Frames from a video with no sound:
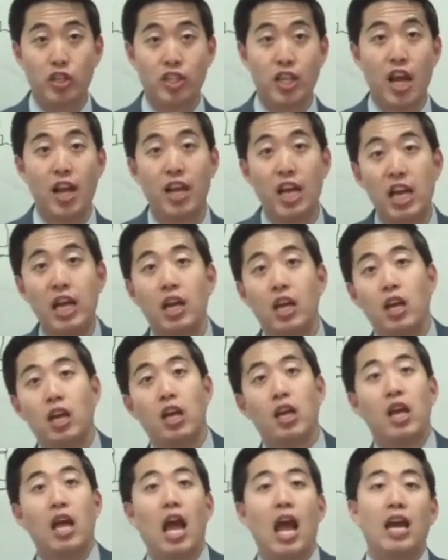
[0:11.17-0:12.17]
study,
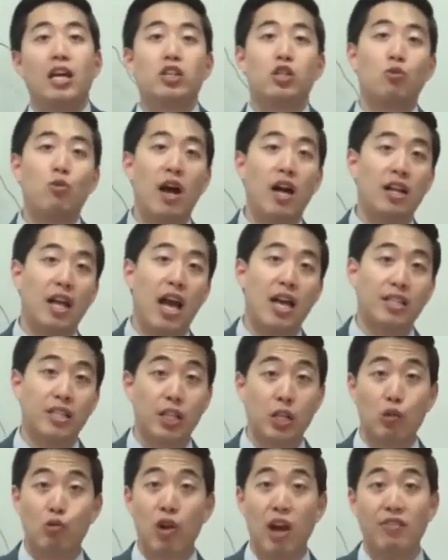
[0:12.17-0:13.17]
as well as
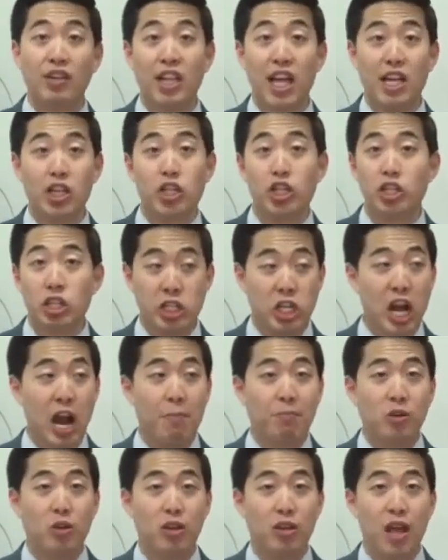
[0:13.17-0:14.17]
in Revelation
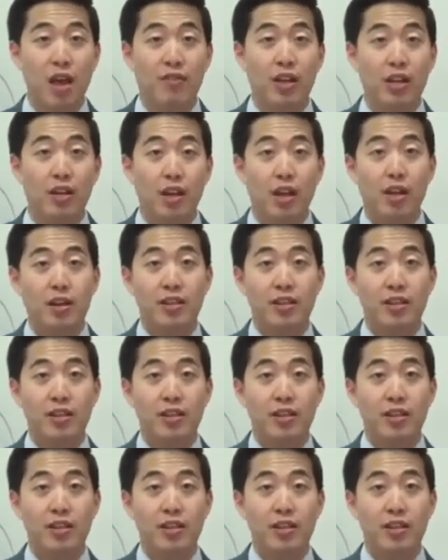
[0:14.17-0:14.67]
chapter 11?